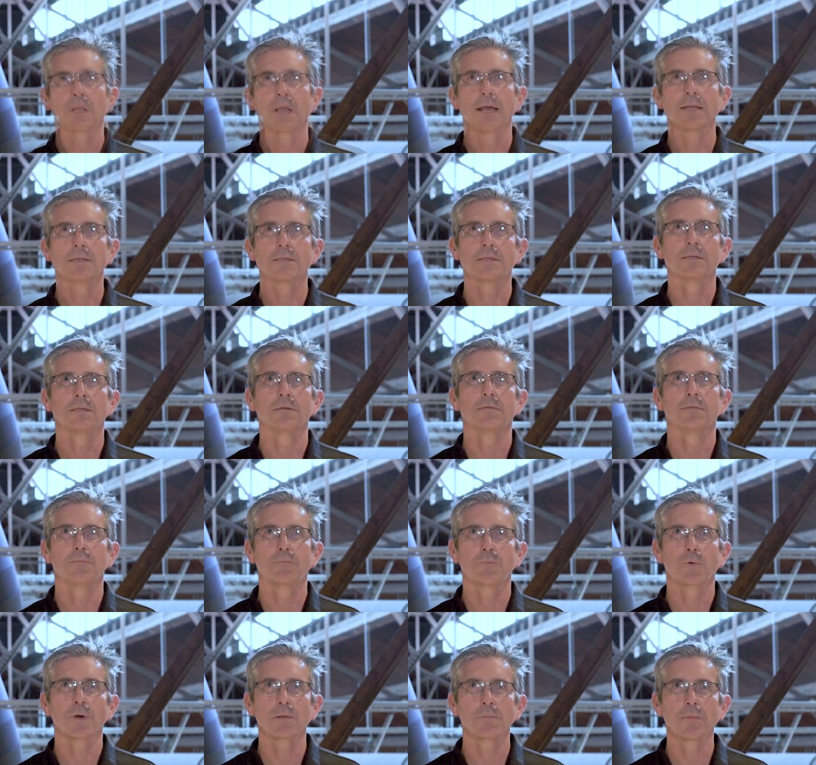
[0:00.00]
It
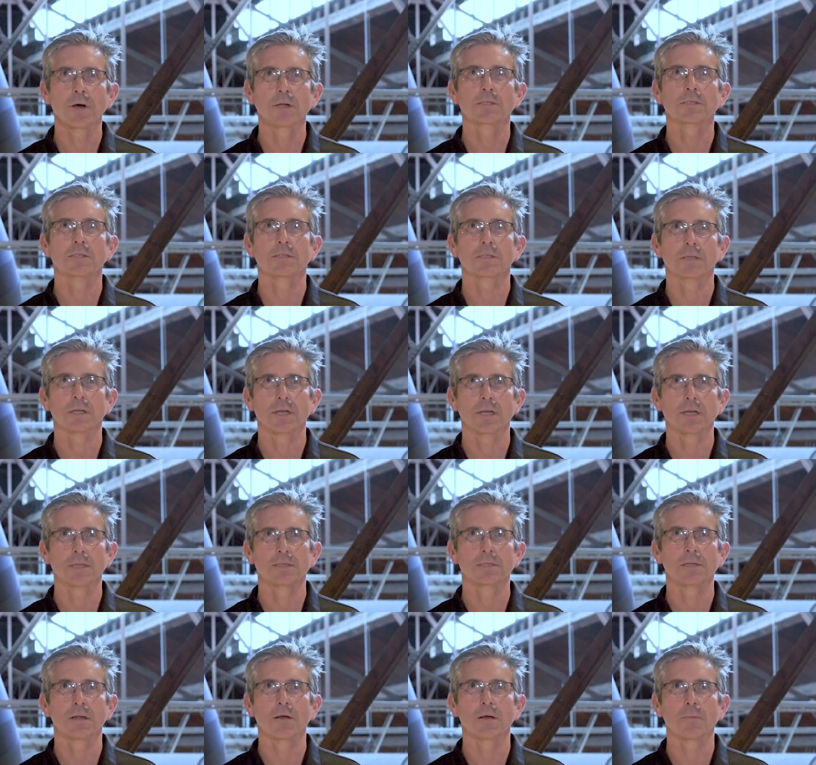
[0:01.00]
pretty much
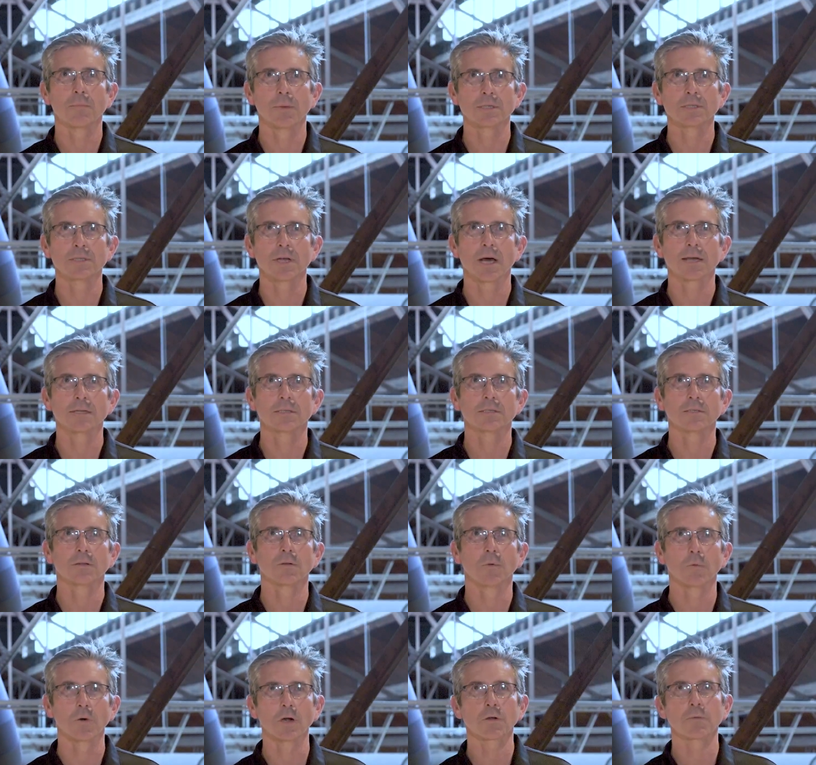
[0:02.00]
is, besides
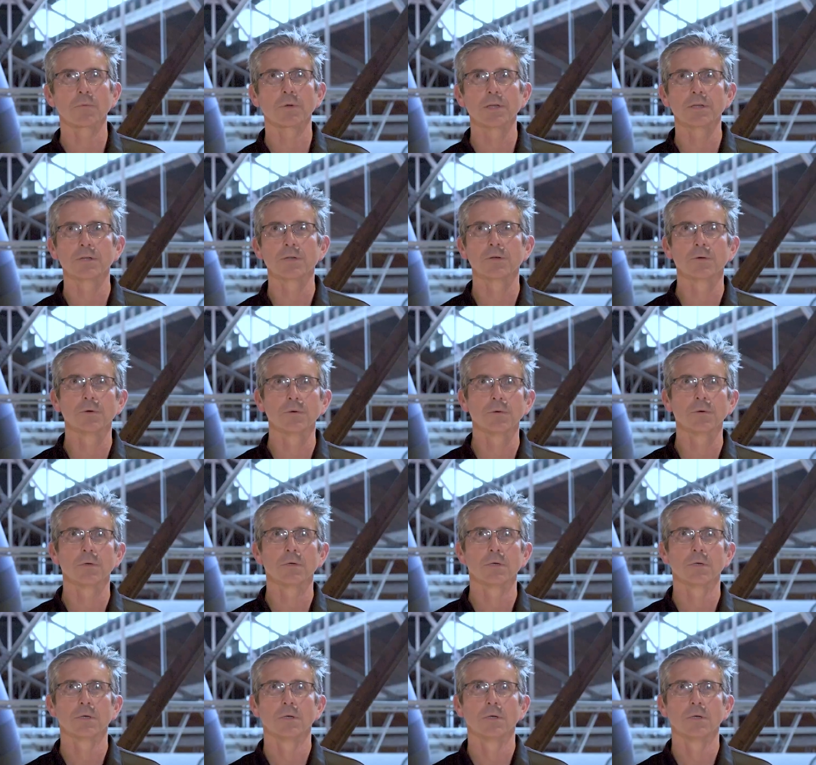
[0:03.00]
the work we do,